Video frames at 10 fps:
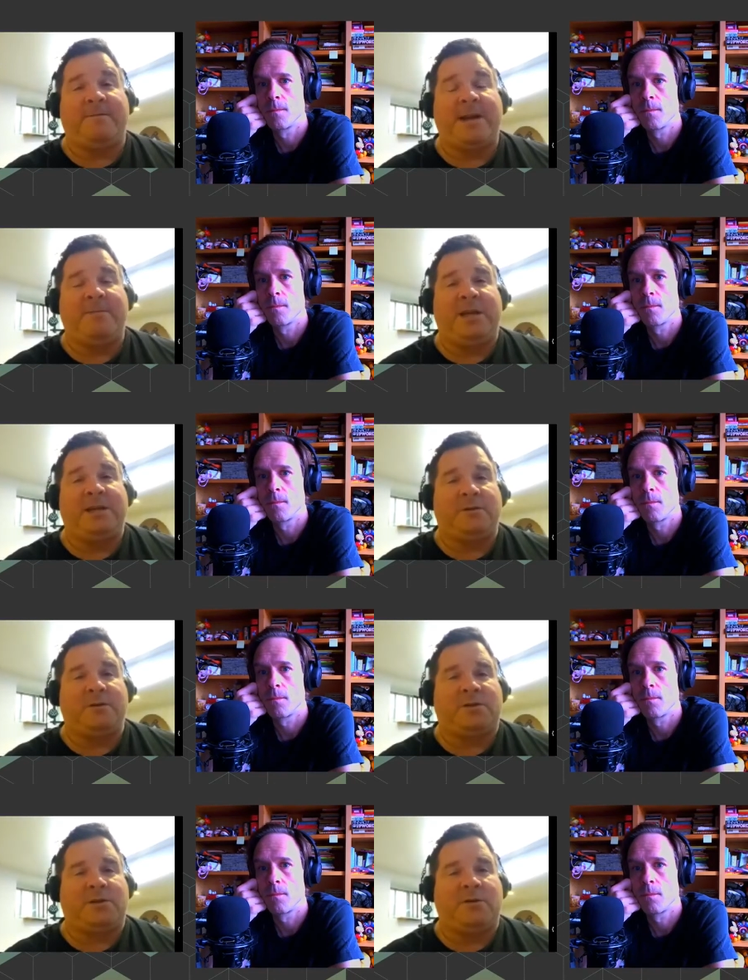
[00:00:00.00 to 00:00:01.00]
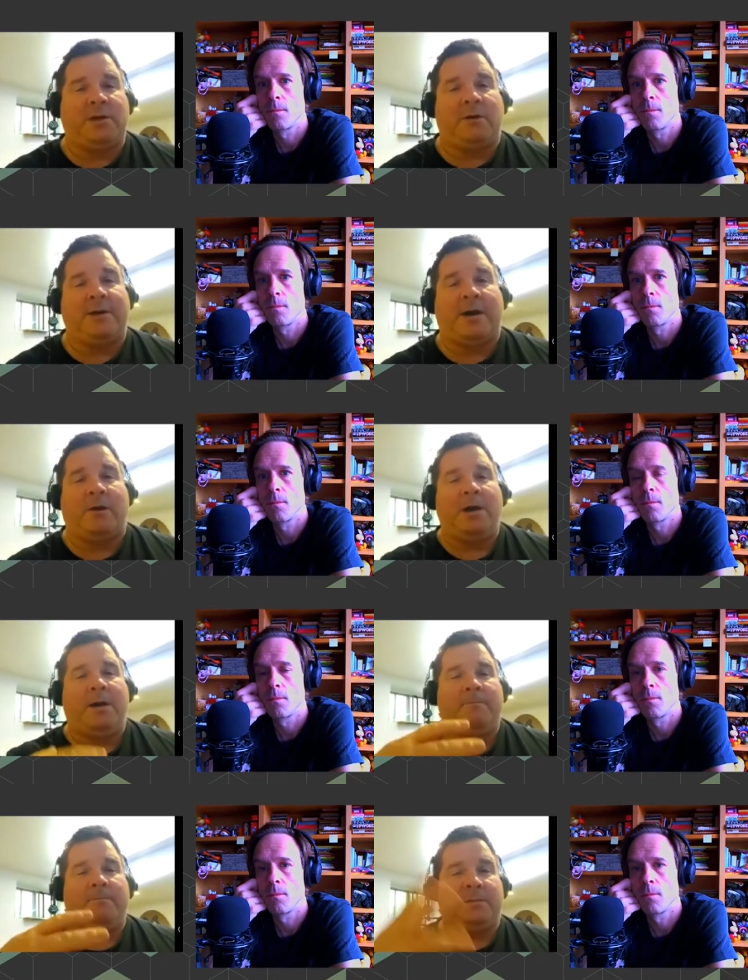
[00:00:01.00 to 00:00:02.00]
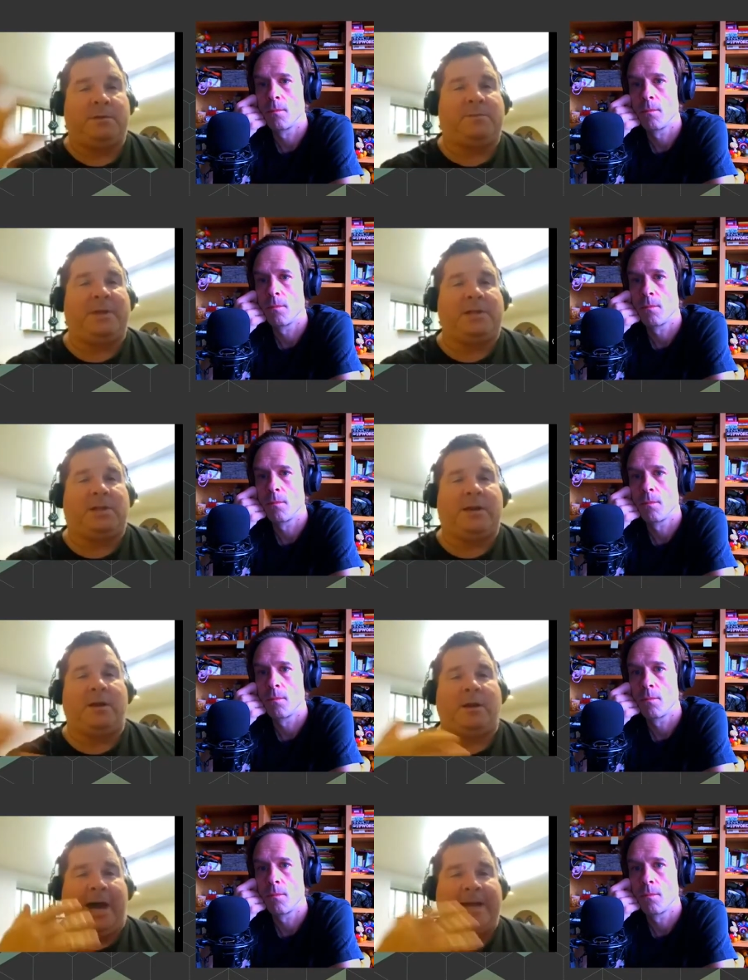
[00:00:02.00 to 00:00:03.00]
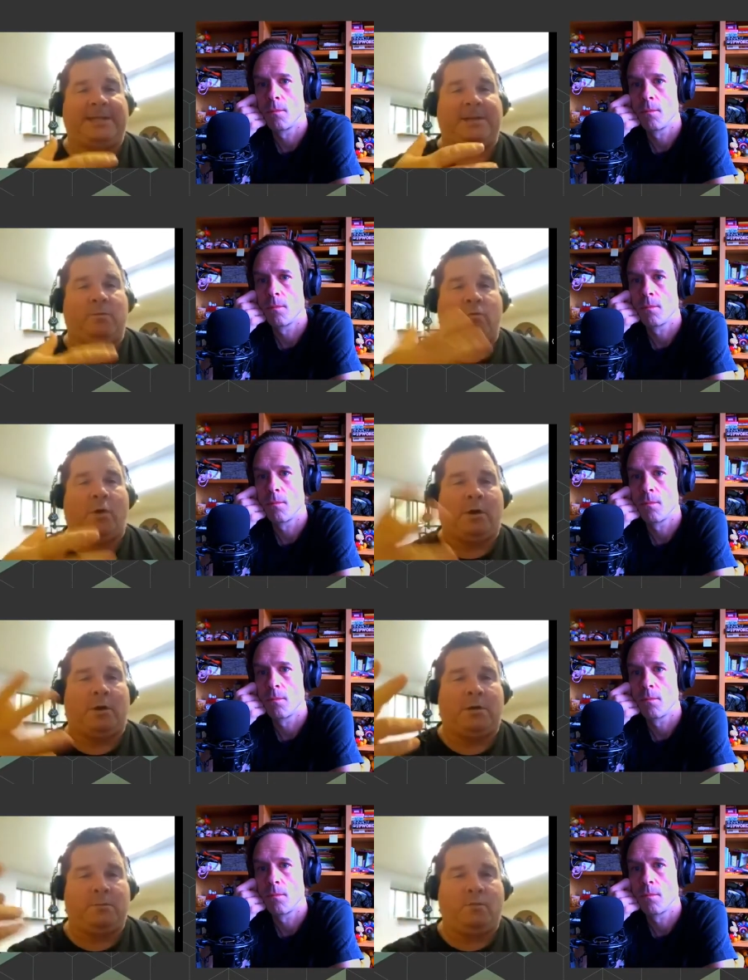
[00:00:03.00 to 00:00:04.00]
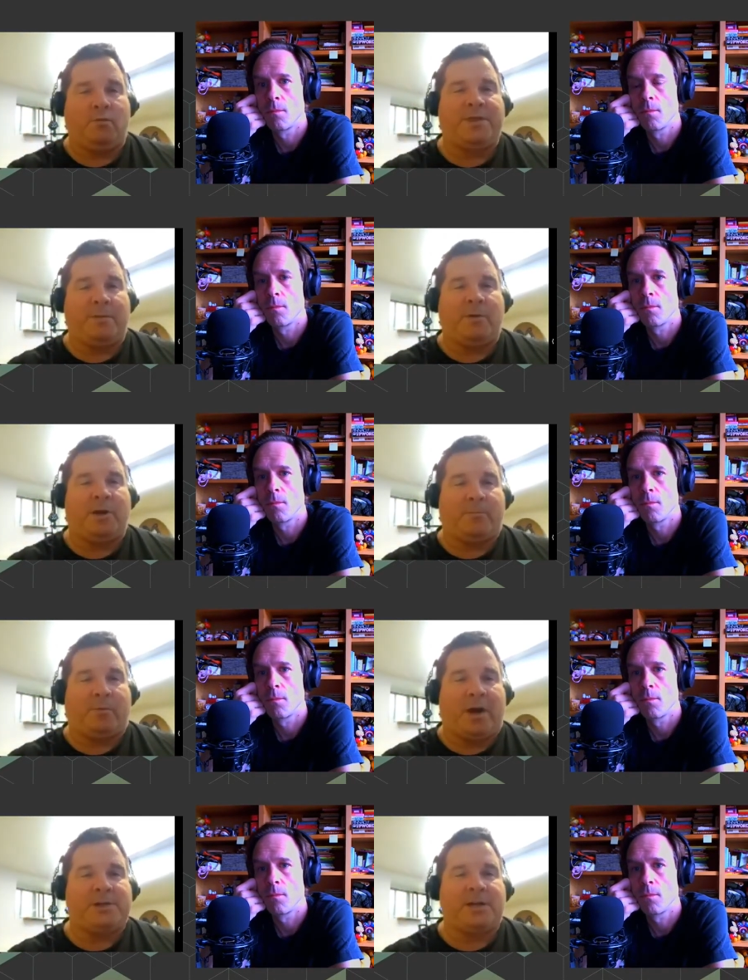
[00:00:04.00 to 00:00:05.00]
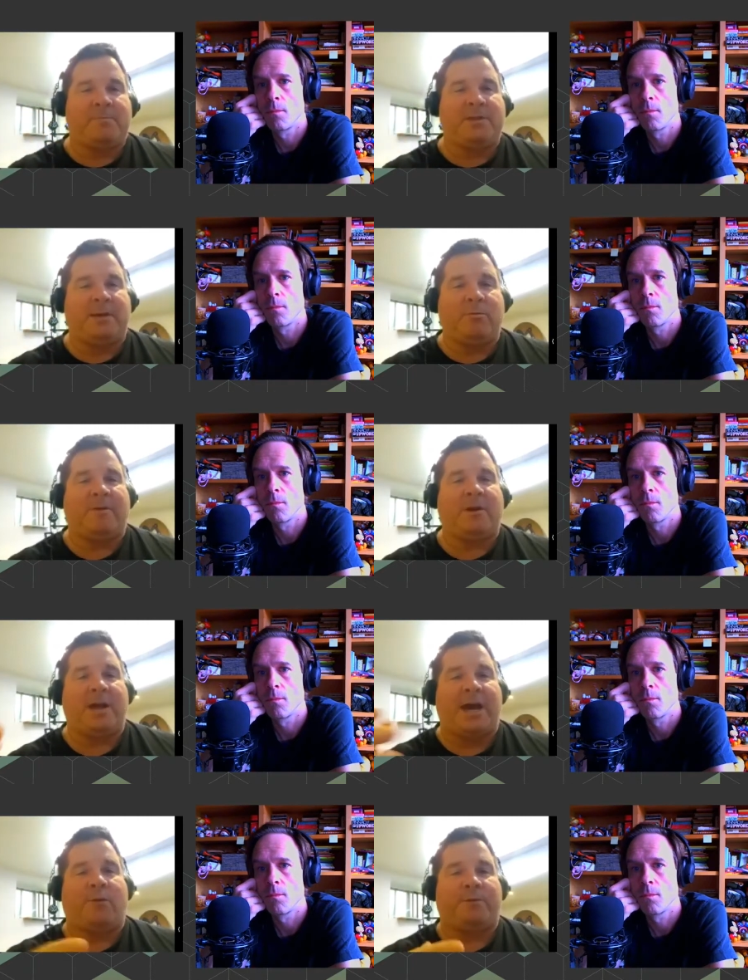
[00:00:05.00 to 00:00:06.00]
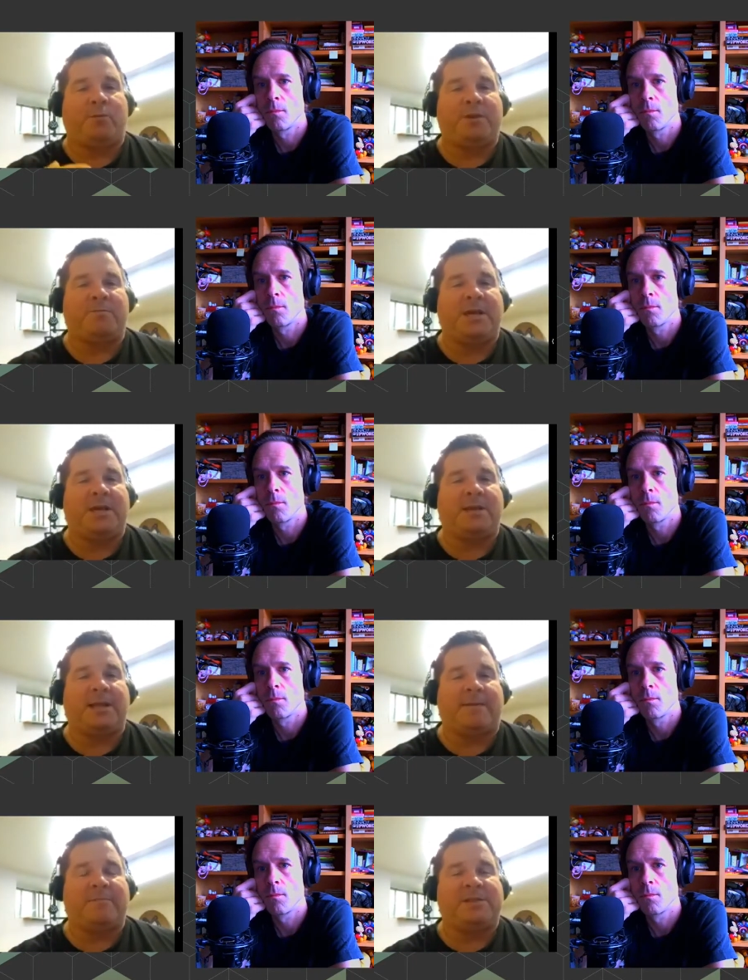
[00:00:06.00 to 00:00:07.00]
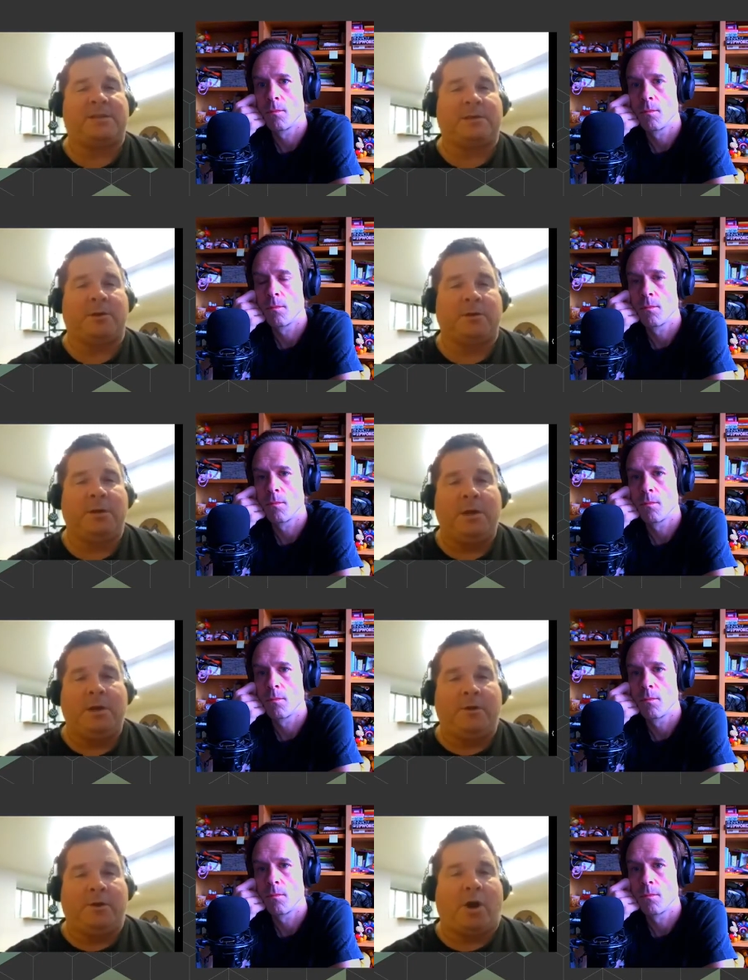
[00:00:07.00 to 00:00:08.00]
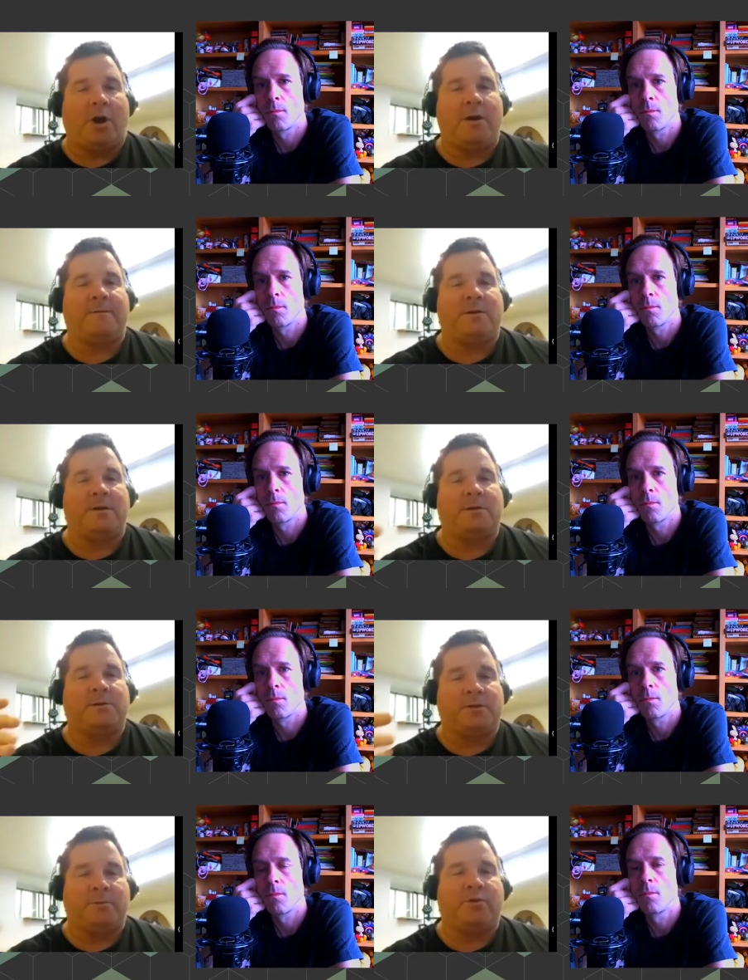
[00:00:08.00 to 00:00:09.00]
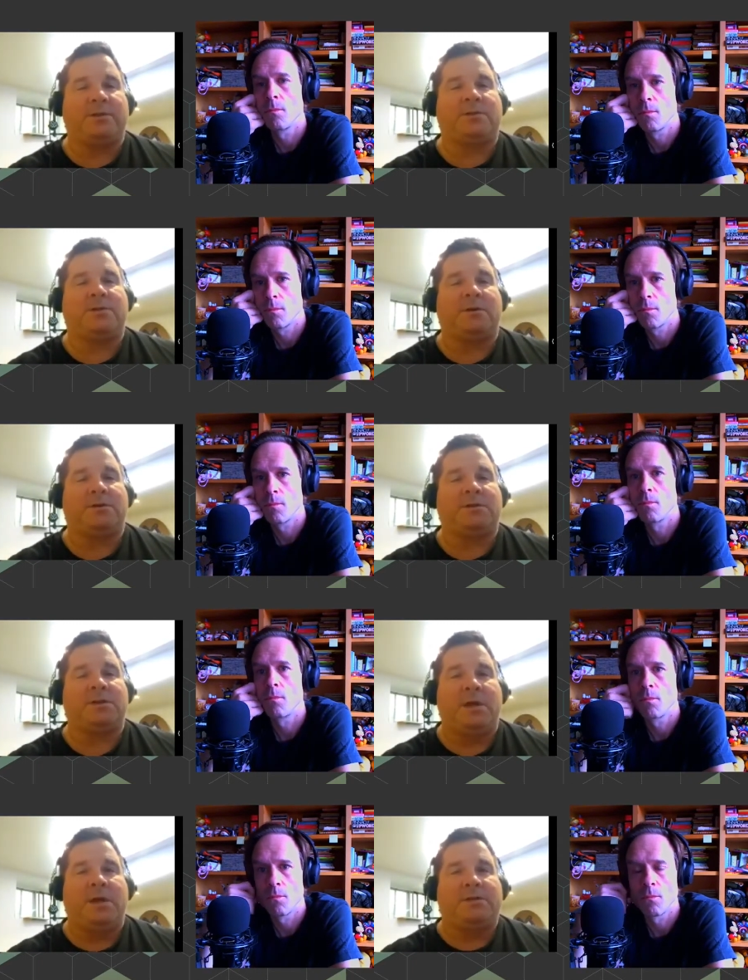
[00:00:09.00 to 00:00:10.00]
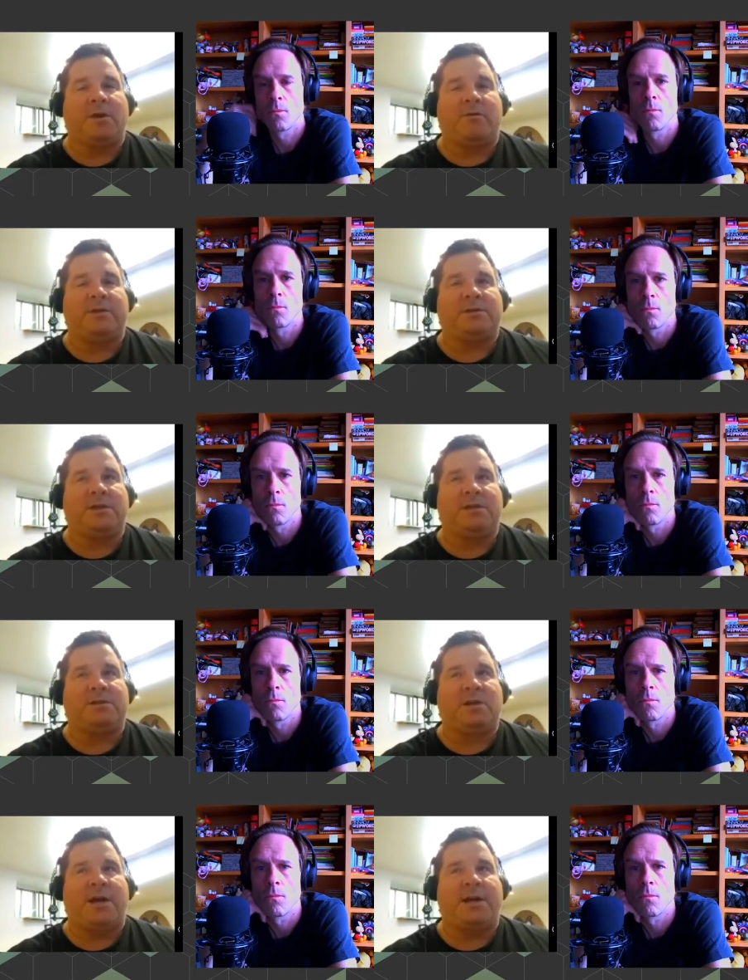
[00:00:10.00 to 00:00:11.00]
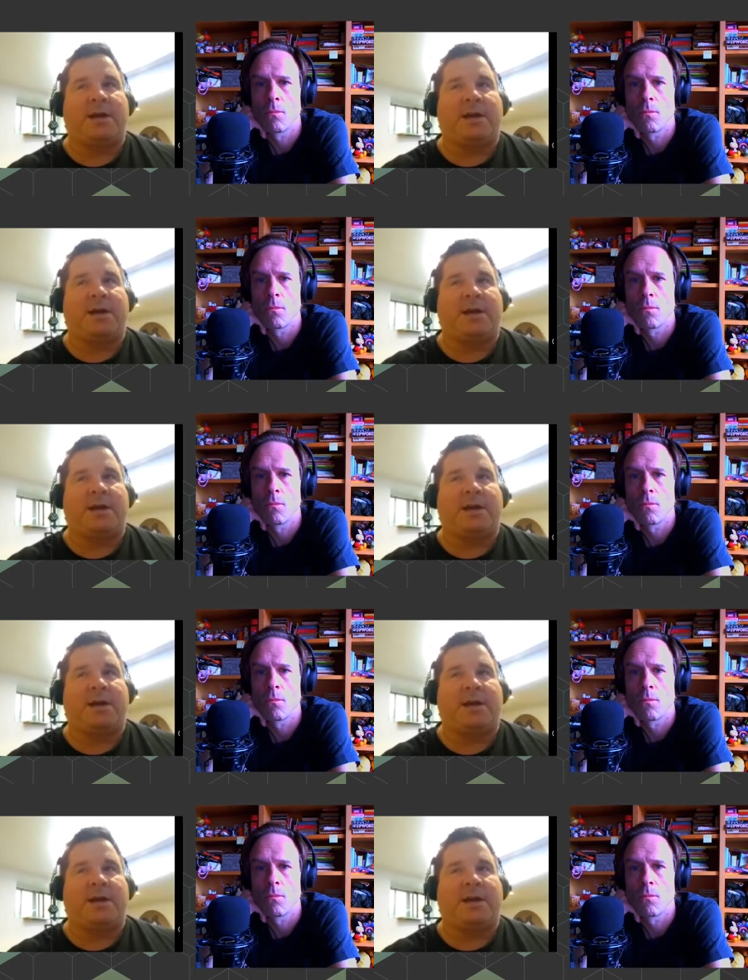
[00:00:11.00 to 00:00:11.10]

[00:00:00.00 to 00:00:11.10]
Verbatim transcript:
Speaker 1: invited me into their studio. Now, to be clear, I didn't work with them on a project, but they were very helpful with me. They let me see their carvers, their printers. So it's not